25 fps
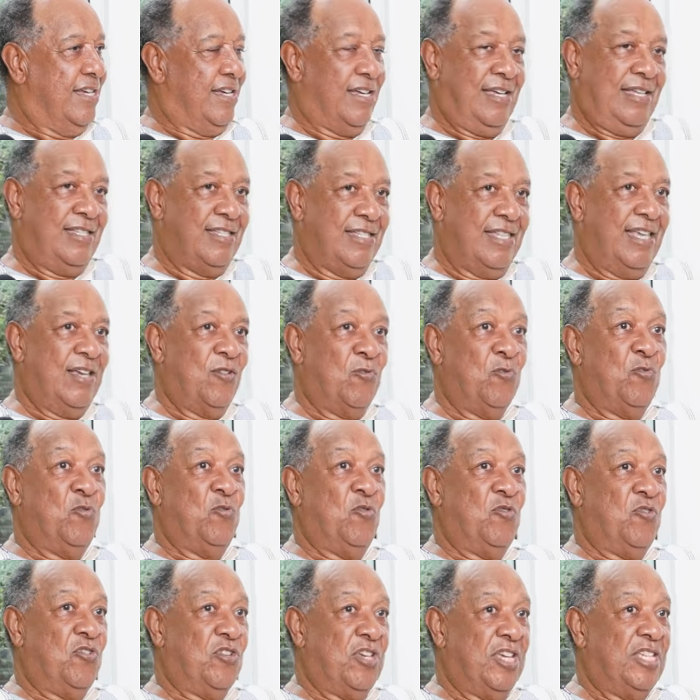and
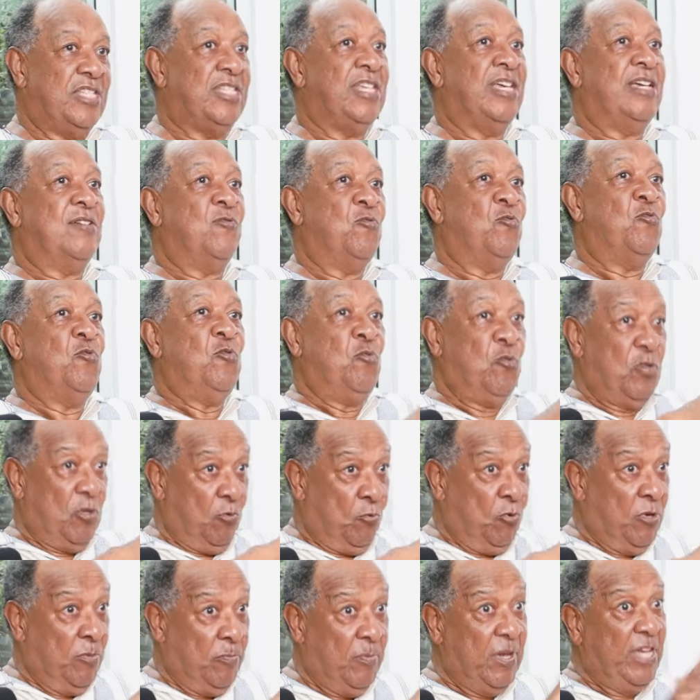then and then we,
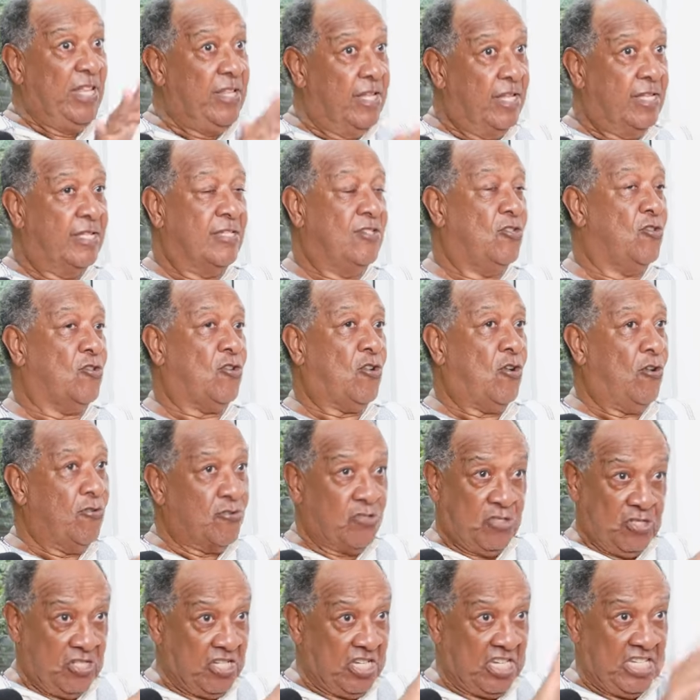we build your
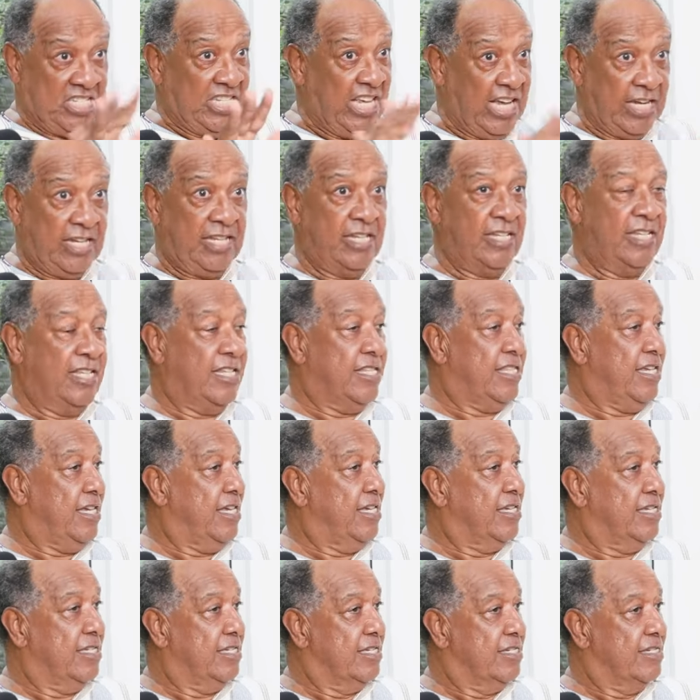coach exactly as
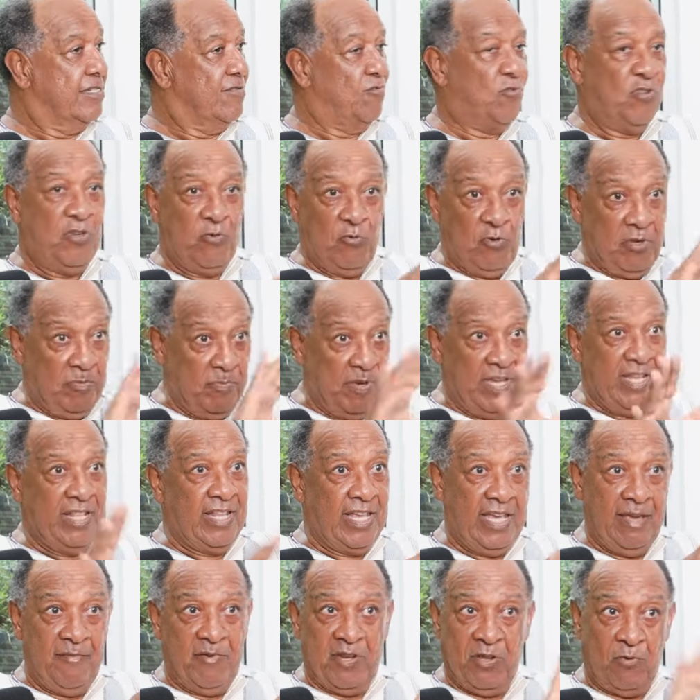I we we build
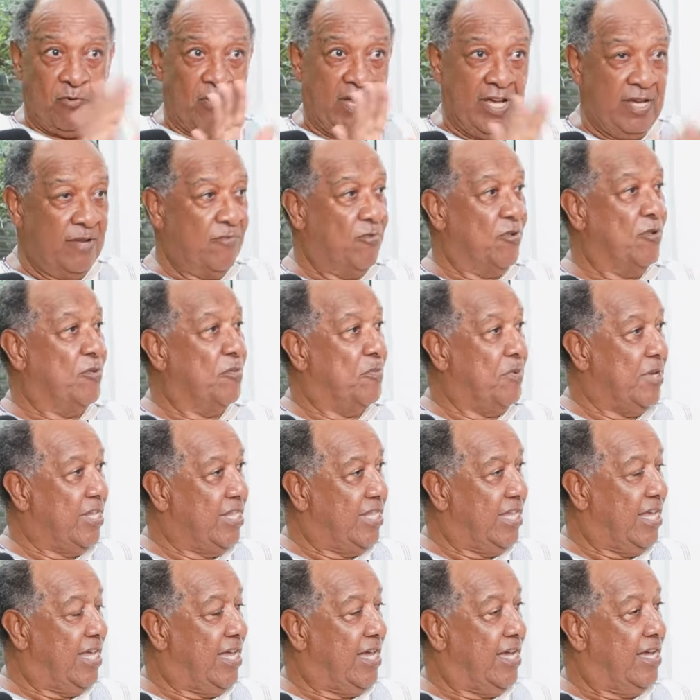everyone we build
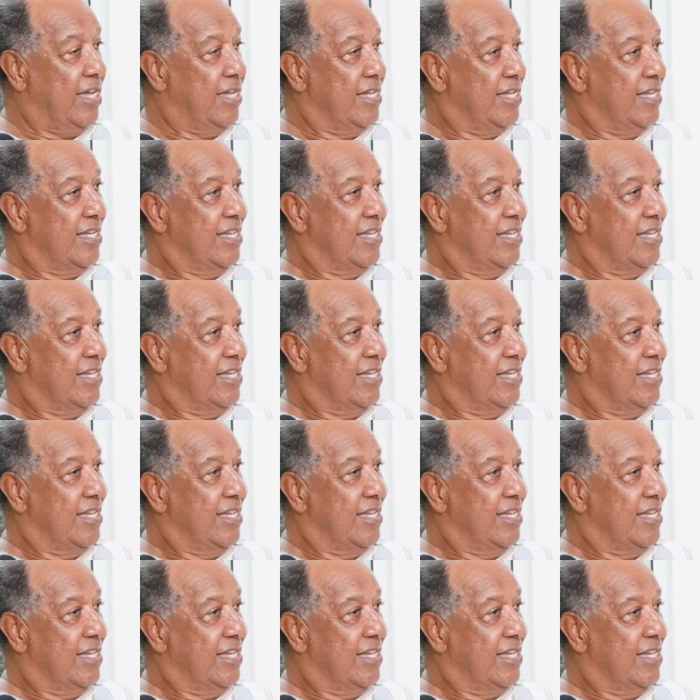there,